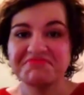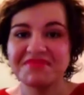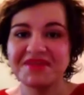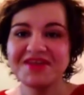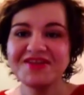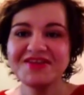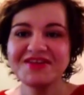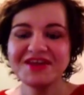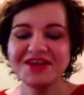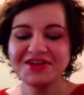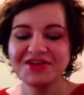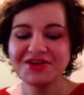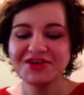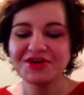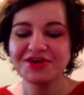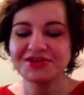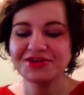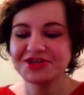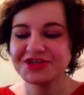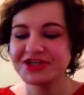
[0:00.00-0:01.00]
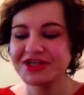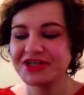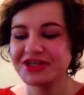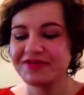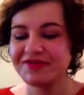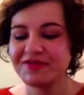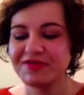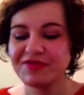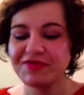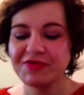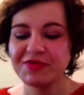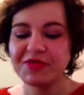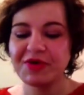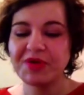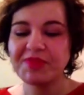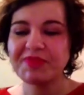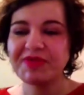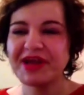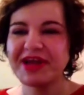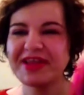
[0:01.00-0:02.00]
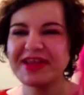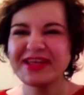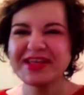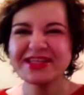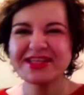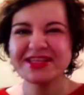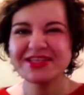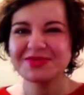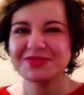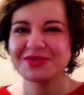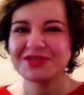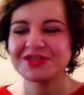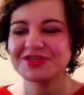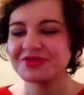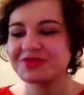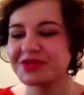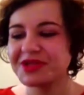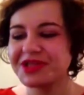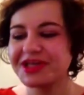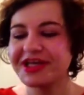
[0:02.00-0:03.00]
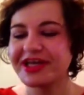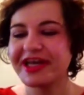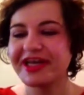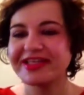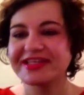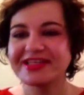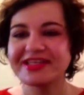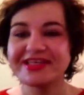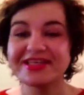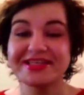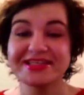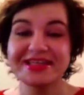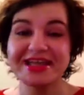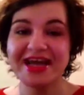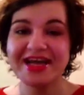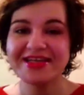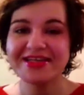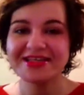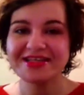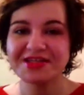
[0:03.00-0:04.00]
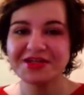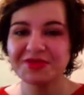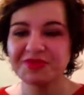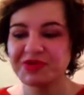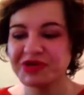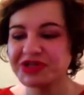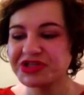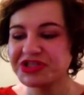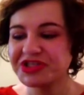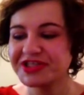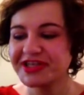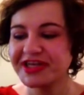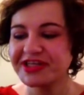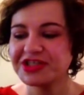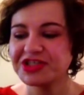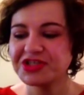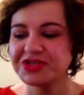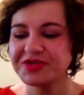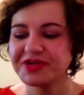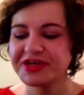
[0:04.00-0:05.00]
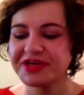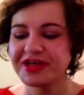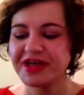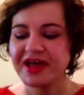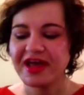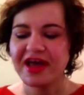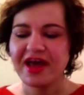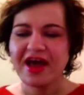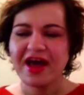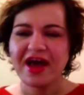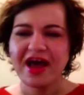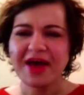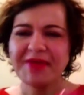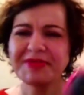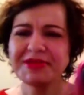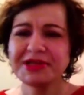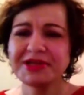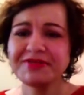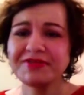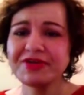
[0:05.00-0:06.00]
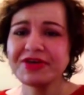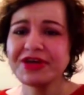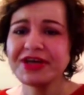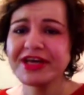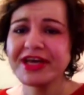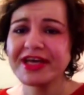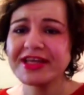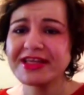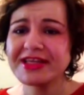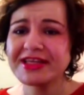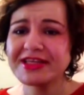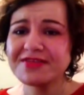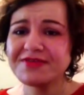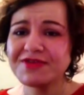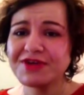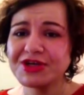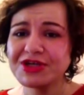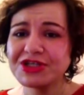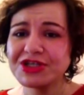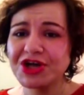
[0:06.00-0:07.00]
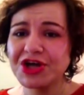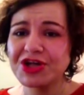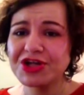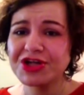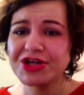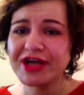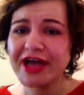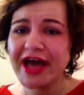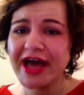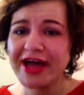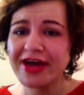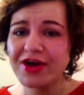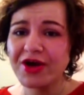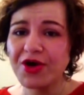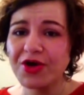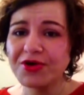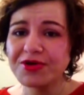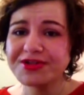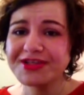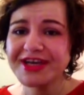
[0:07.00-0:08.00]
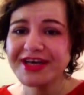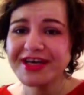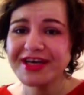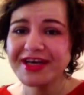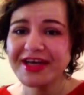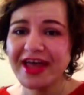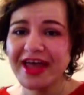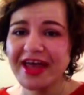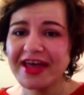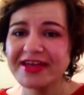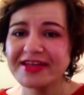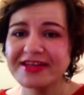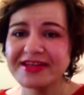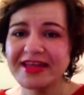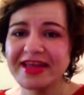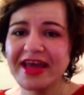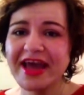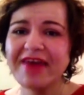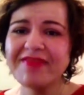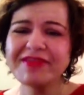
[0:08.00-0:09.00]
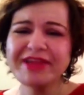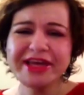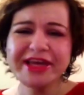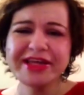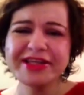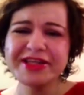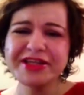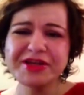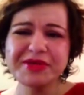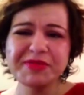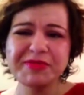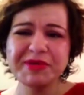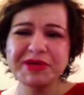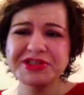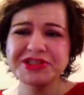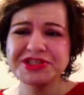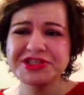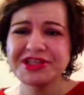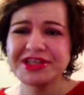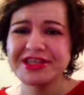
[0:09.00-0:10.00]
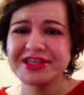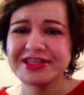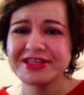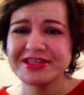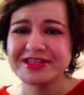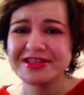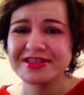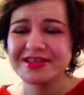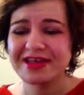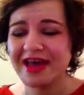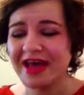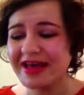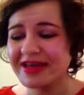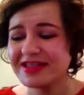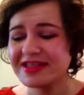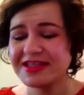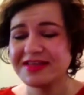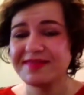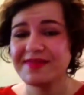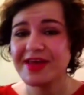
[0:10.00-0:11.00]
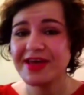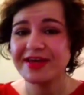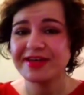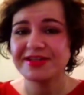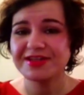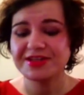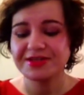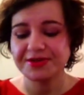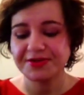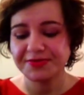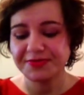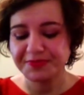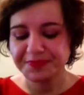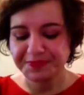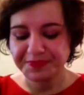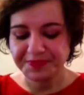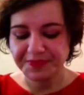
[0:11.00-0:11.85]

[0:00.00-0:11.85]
it's another alternative if you want, but I think this one is a really good idea because it has a little brush attached to it. I believe you can get these for a dollar at Ulta, and they have like a little bunch of these at CVS too.